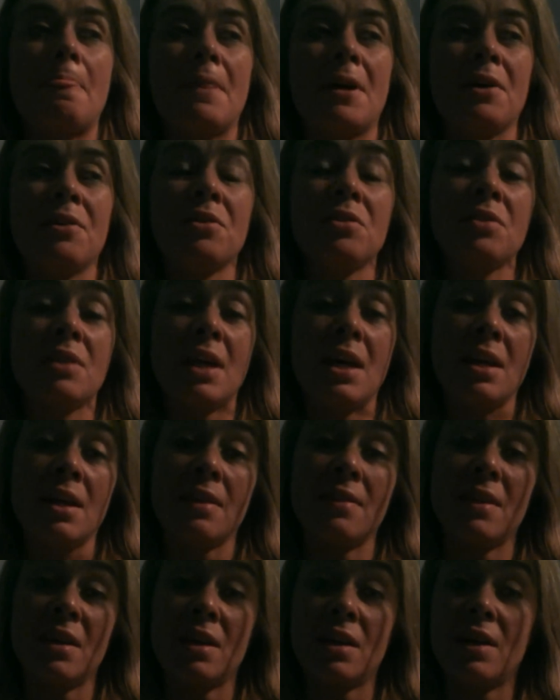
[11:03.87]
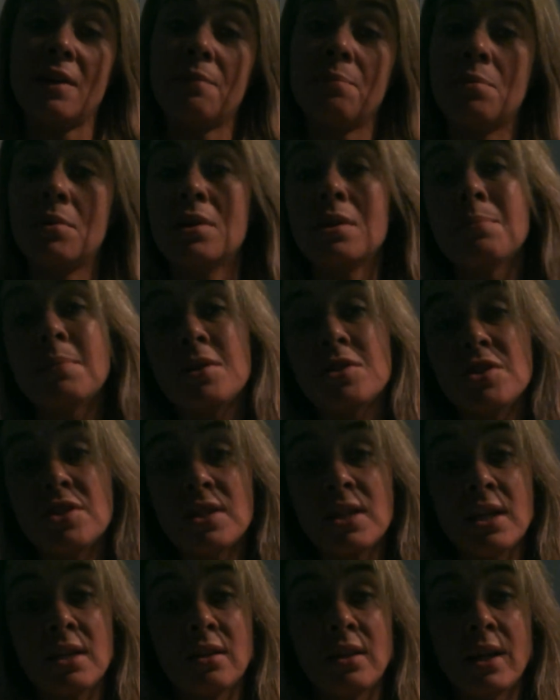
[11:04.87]
Other than that, I think I've pretty much
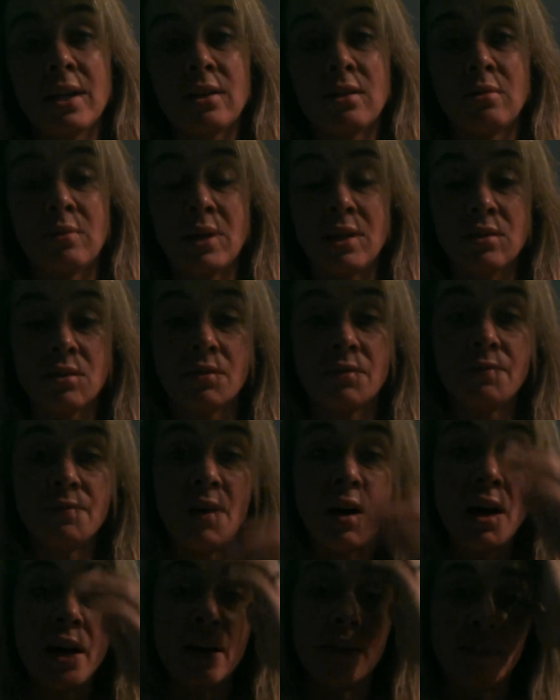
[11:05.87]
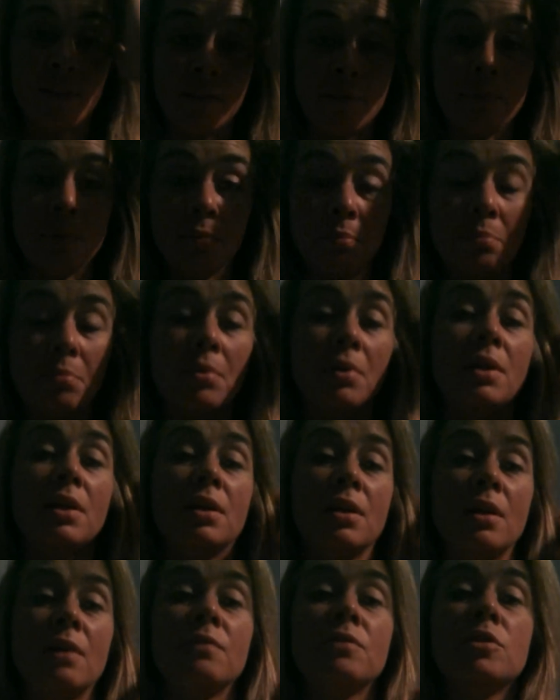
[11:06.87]
stayed like around a 5. I've been pretty
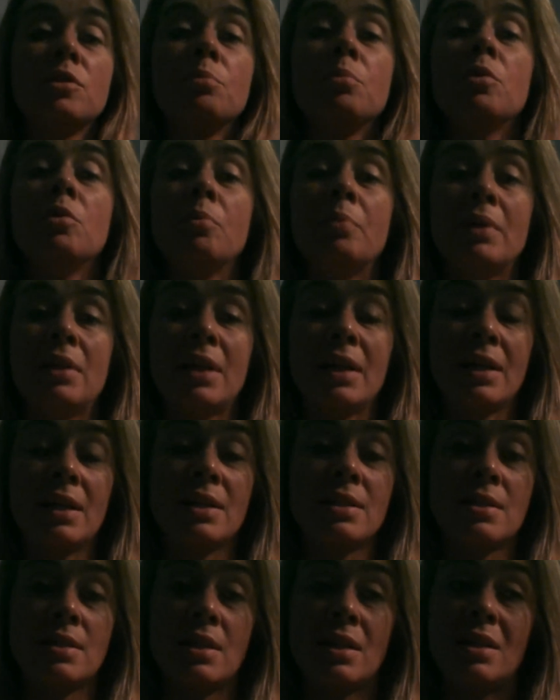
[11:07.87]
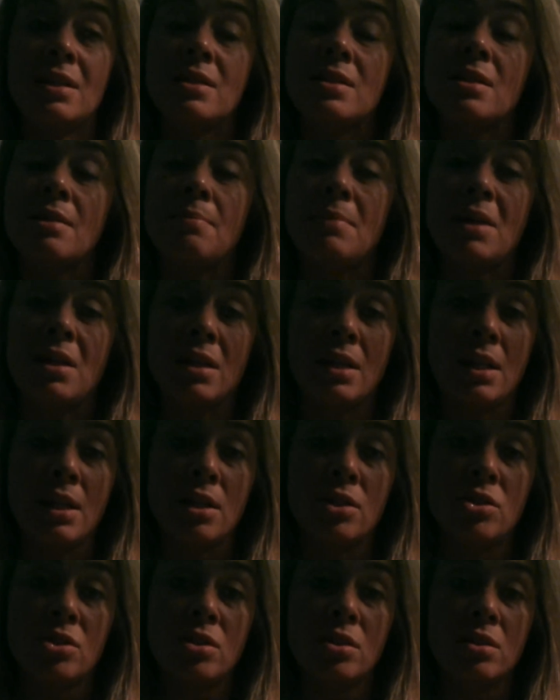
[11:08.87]
comfortable, but like I said, it's the
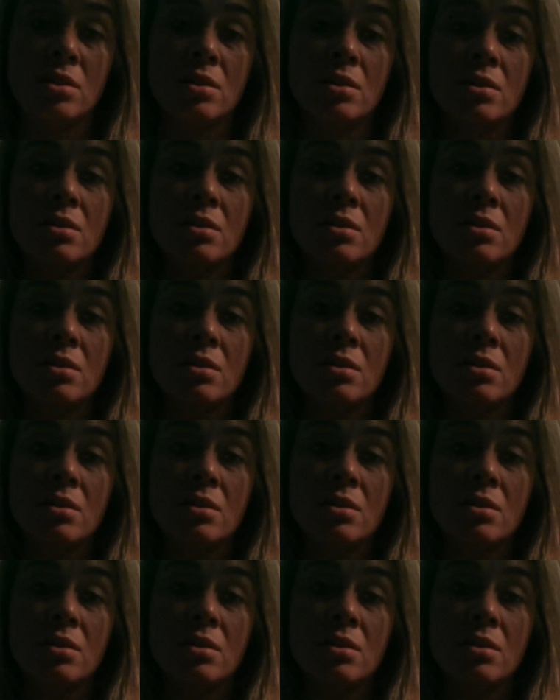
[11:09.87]
medication.